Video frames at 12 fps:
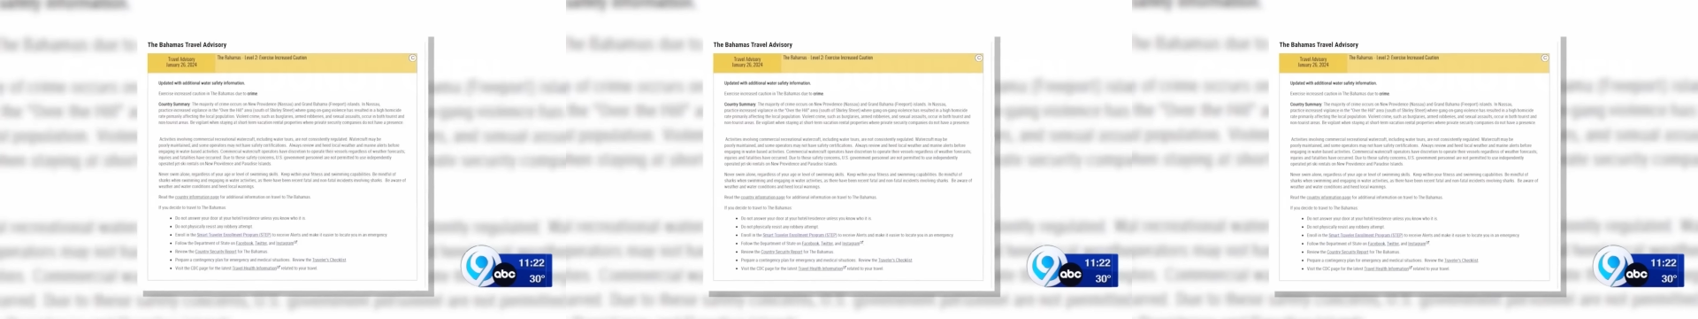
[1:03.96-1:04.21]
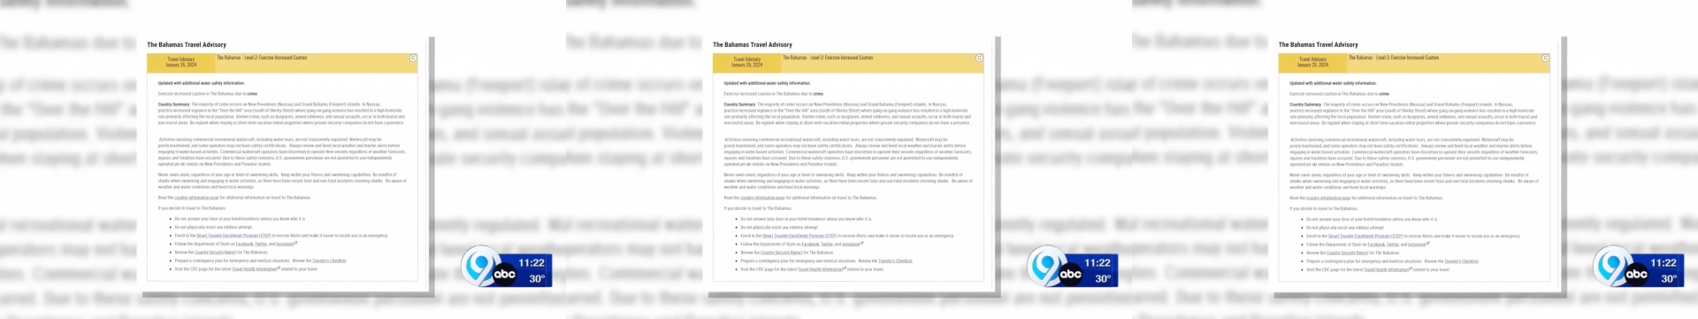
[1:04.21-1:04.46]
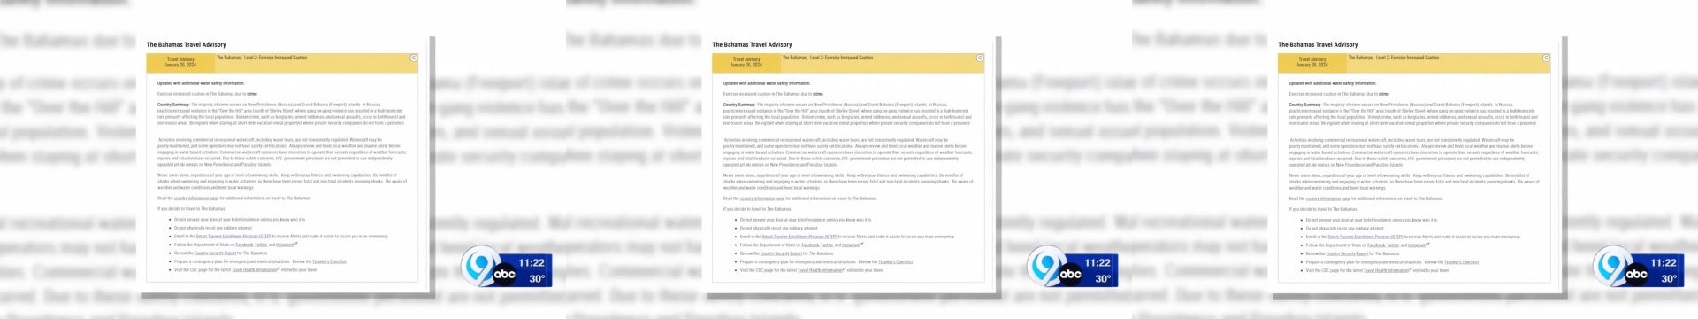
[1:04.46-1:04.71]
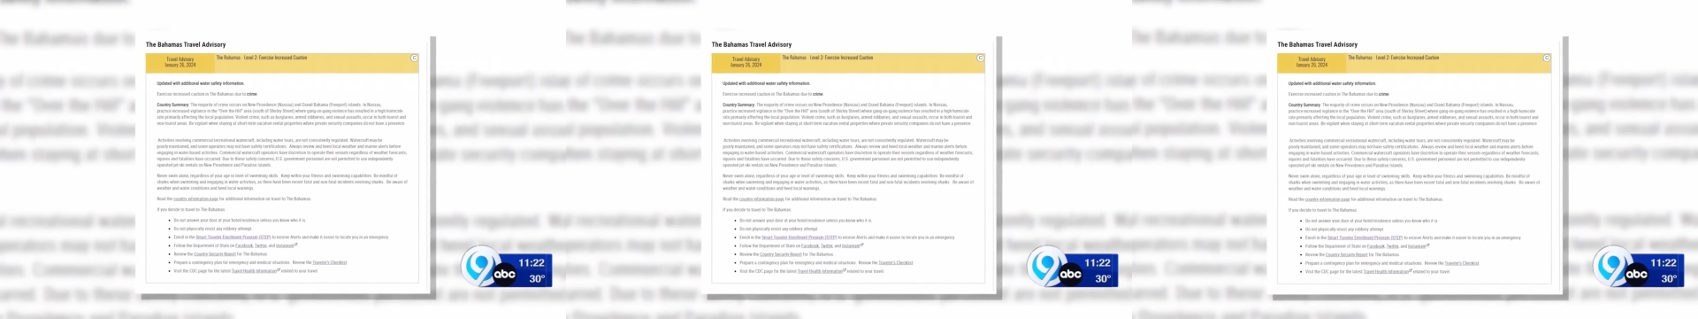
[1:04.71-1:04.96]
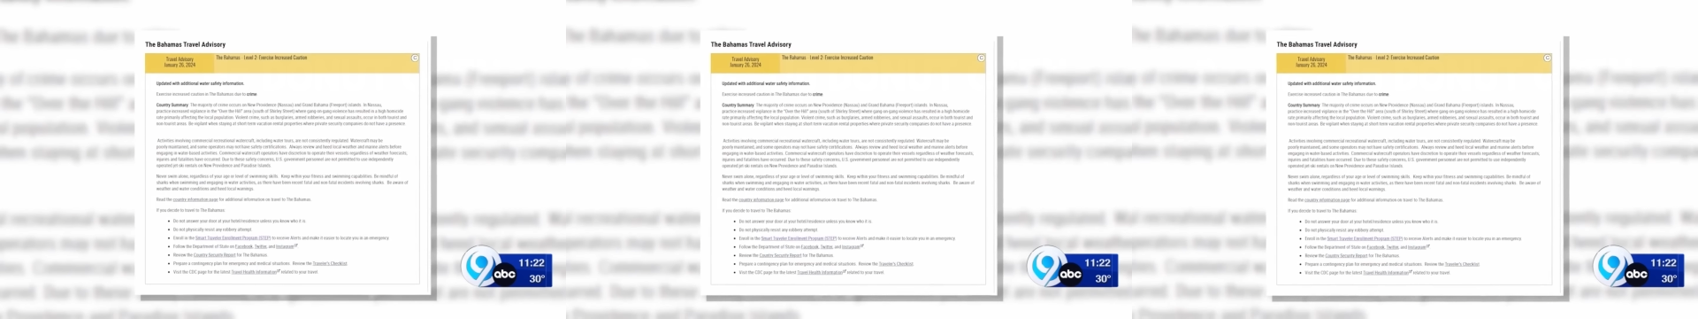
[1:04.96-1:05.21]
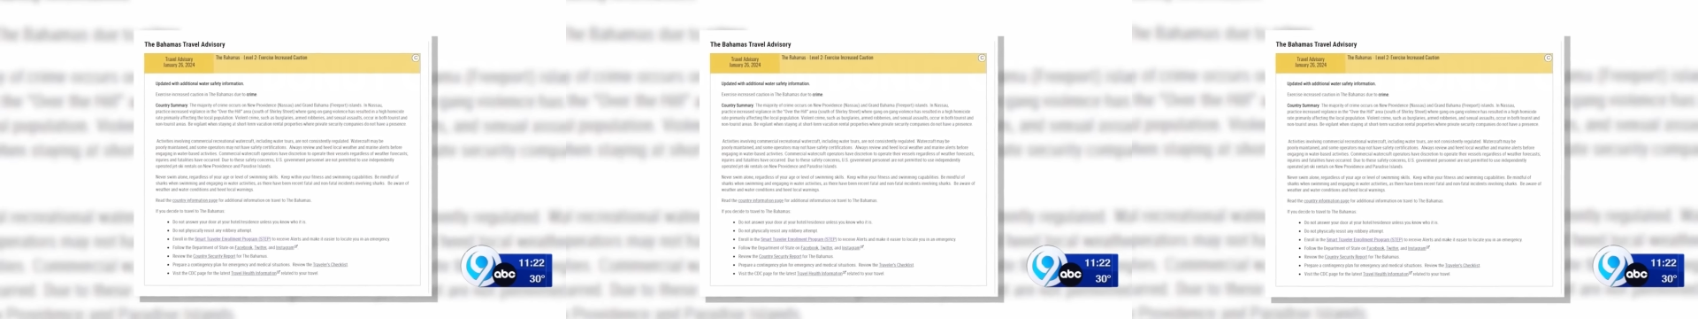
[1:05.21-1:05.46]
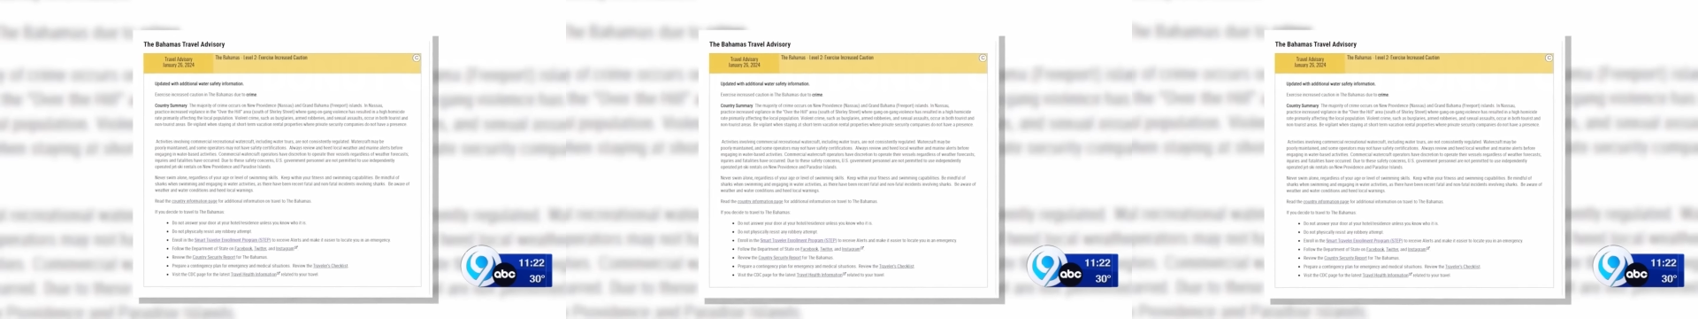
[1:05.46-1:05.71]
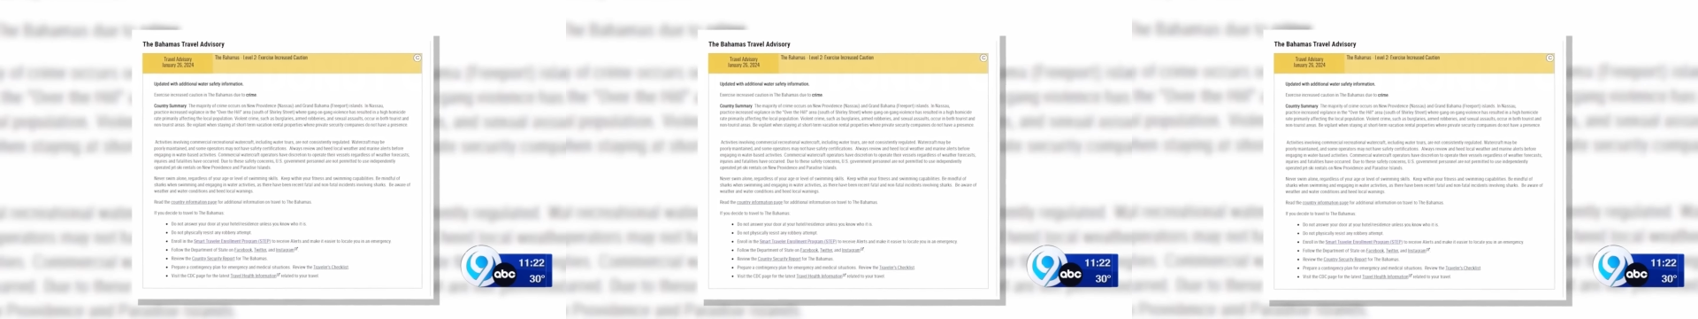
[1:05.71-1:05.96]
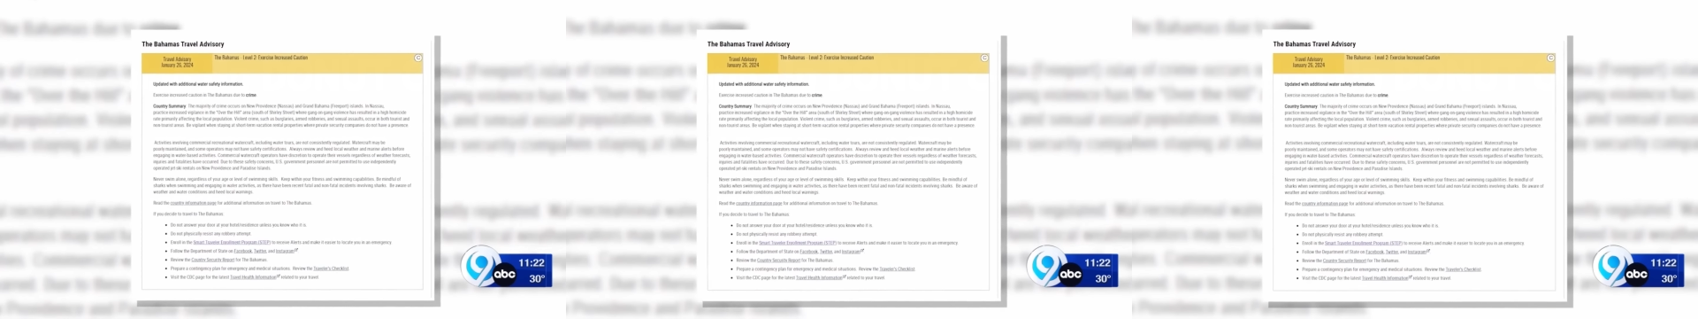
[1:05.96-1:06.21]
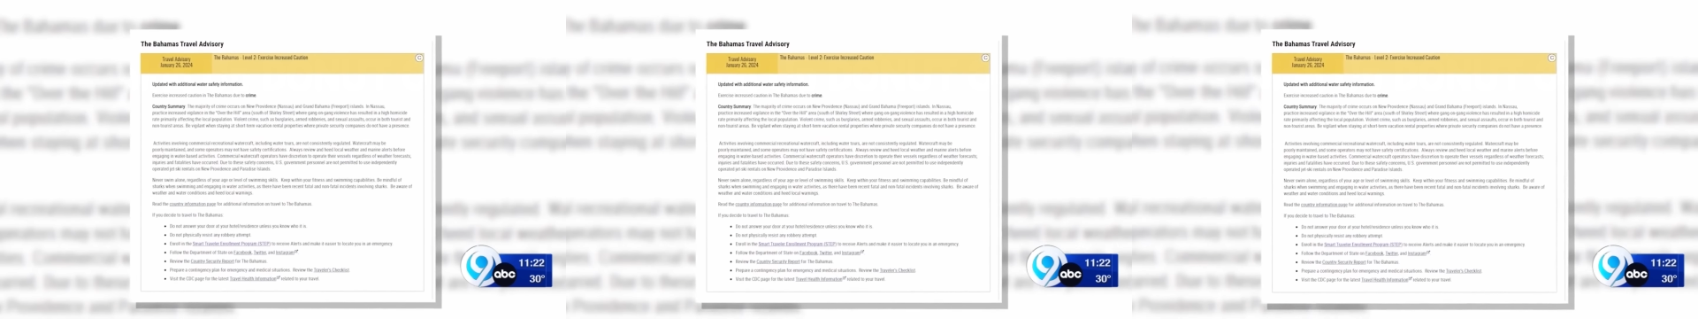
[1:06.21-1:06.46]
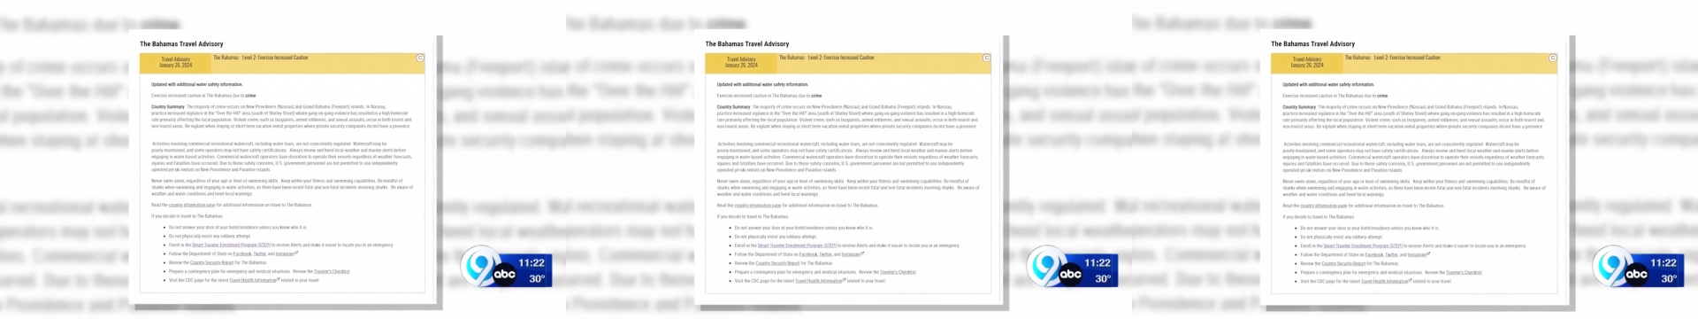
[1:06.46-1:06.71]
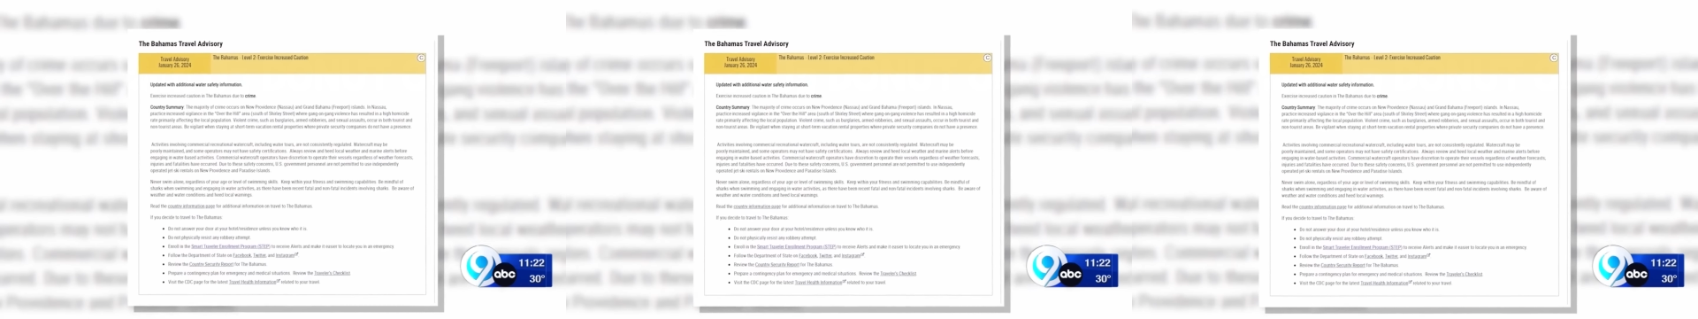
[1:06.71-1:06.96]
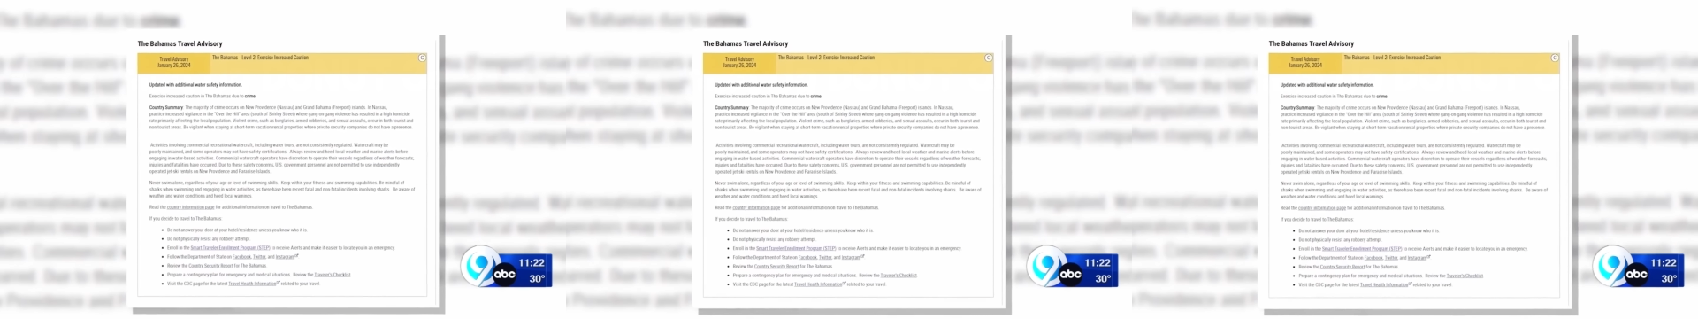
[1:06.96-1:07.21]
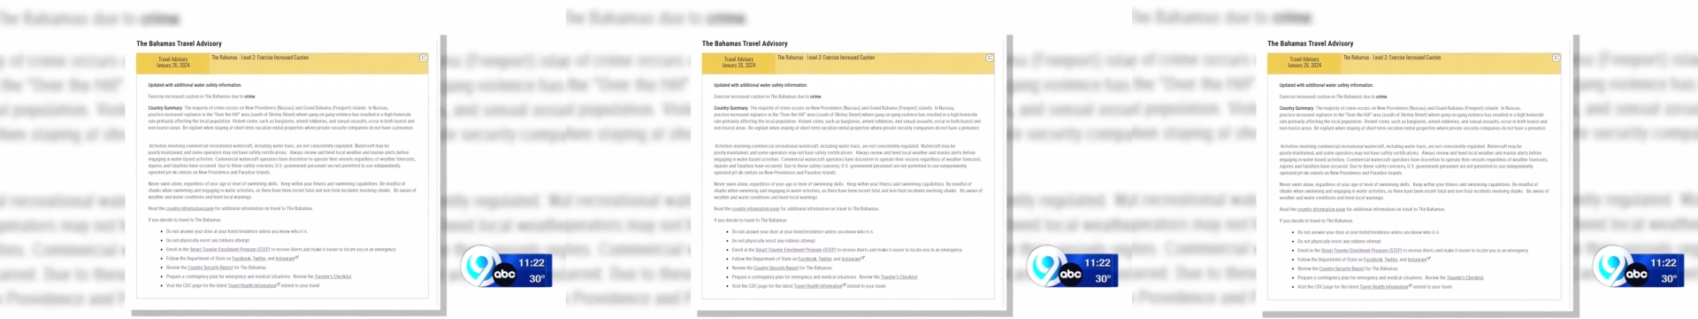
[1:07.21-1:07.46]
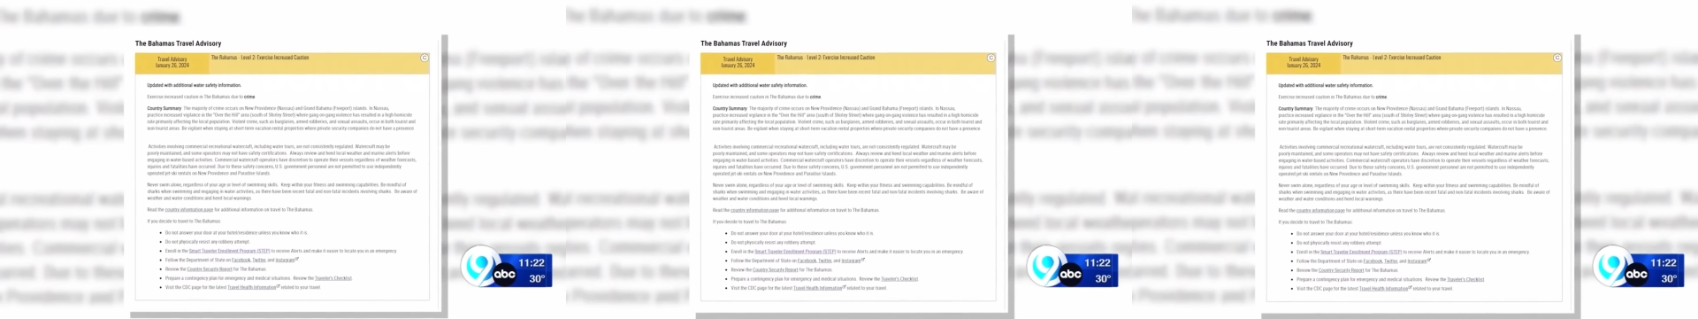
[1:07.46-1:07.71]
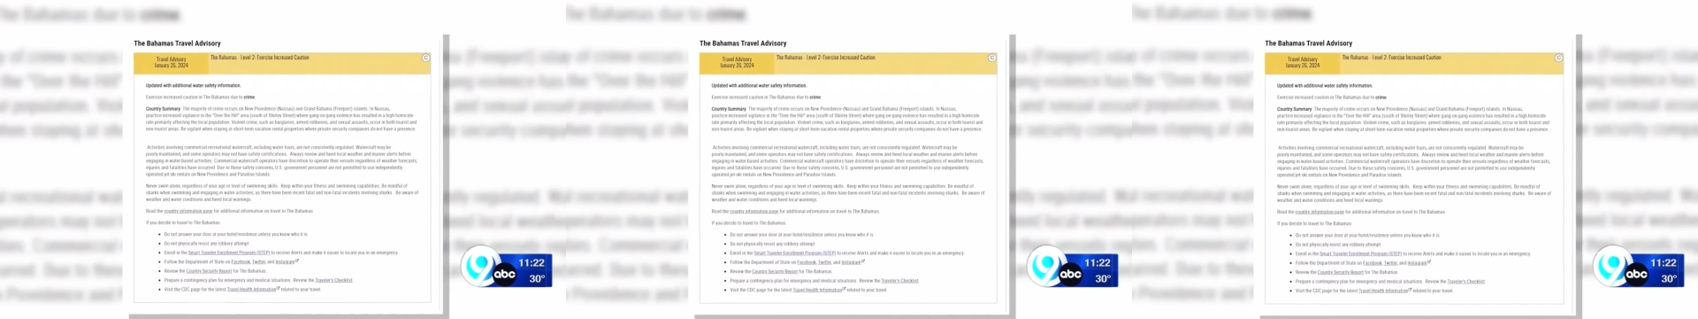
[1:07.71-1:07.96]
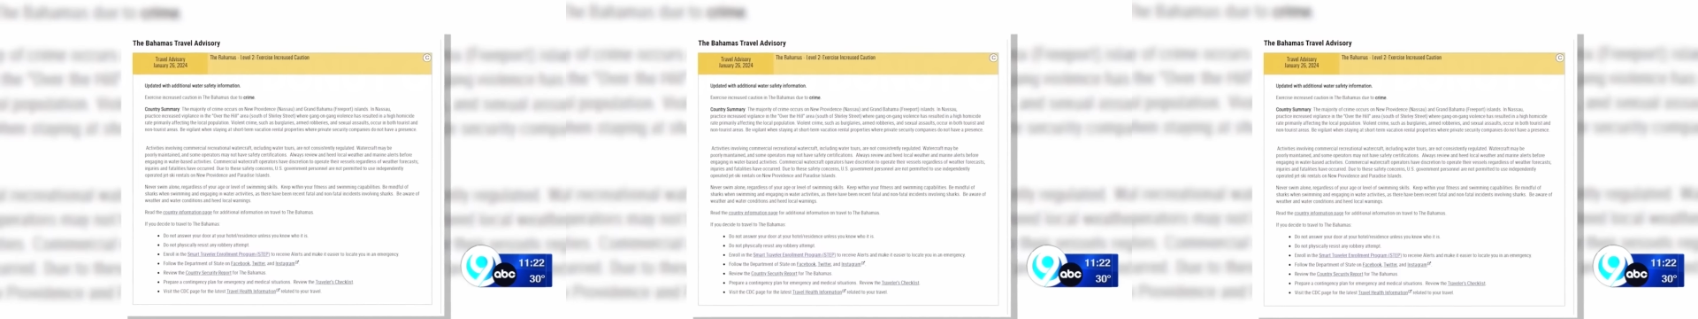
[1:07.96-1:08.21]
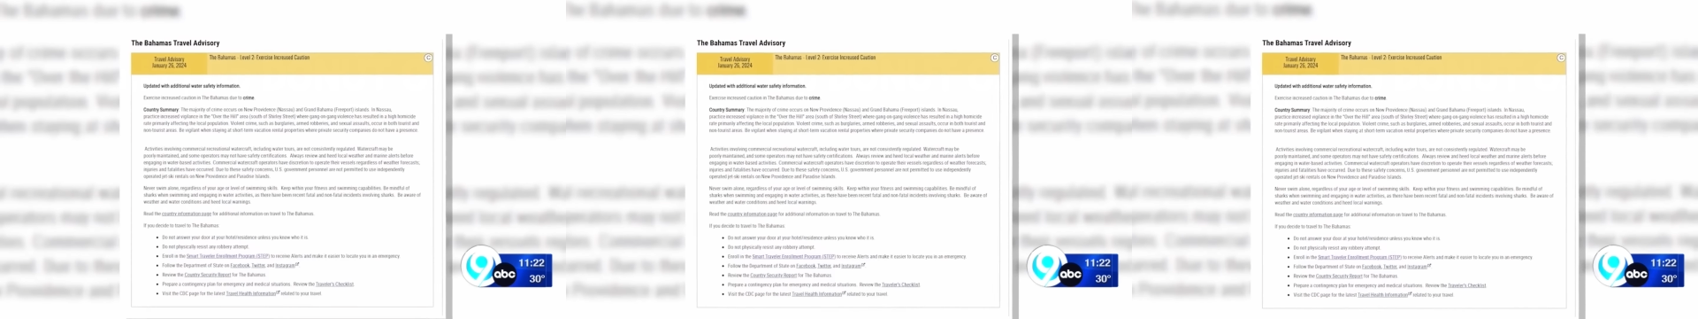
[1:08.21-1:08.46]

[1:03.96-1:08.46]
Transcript: (no speaker visible)